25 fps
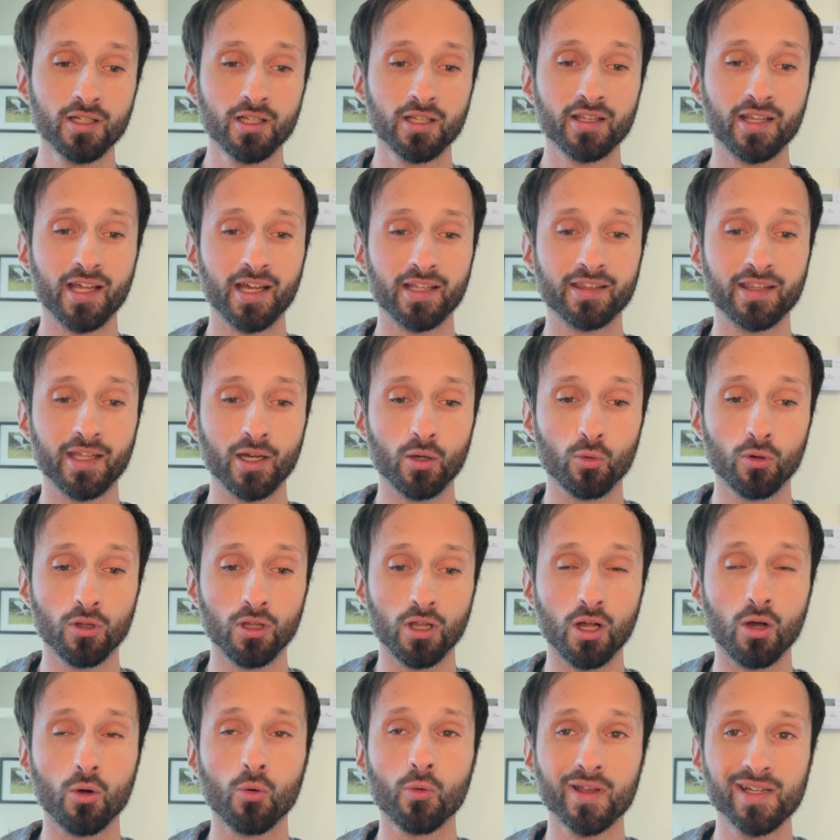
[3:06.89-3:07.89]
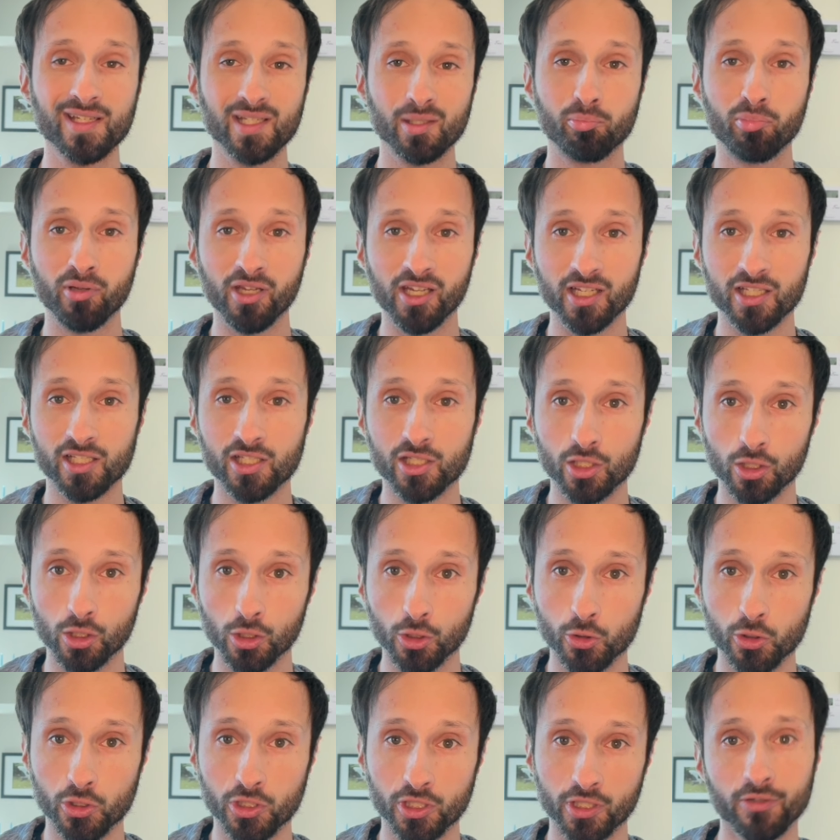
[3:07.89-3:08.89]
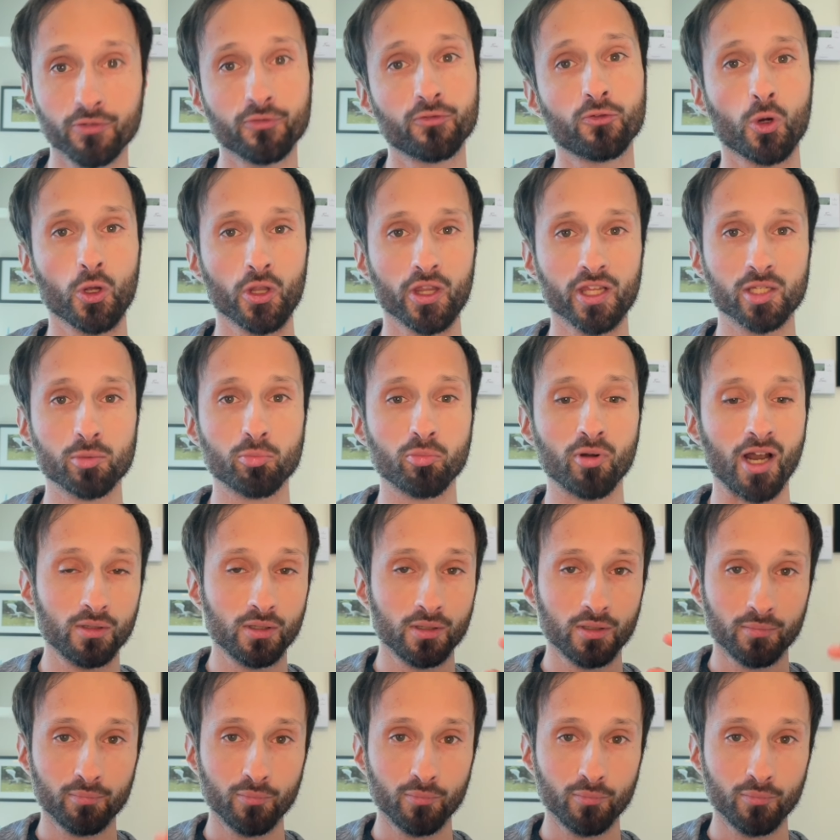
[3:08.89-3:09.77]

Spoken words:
that there will always be a solution for this problem.